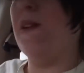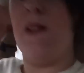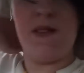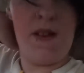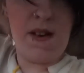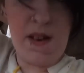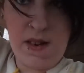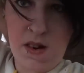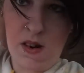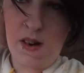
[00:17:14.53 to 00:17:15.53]
bit and I start to get
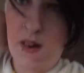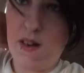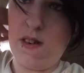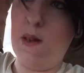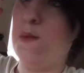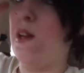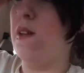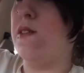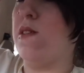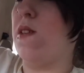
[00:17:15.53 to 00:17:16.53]
chilly in here, so I'm gonna have
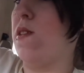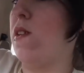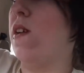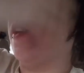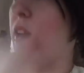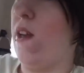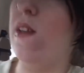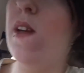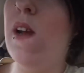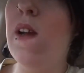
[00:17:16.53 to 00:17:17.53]
to start the car again.
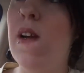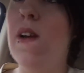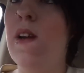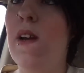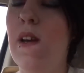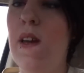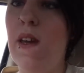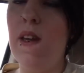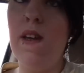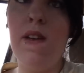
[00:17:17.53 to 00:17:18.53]

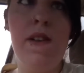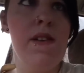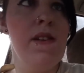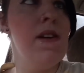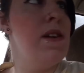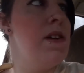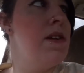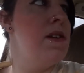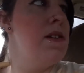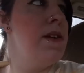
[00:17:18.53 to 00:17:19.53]
And
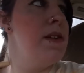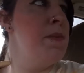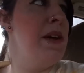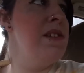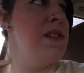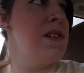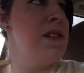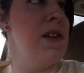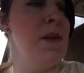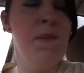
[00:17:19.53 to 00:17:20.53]
that's
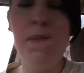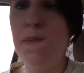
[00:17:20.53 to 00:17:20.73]
basically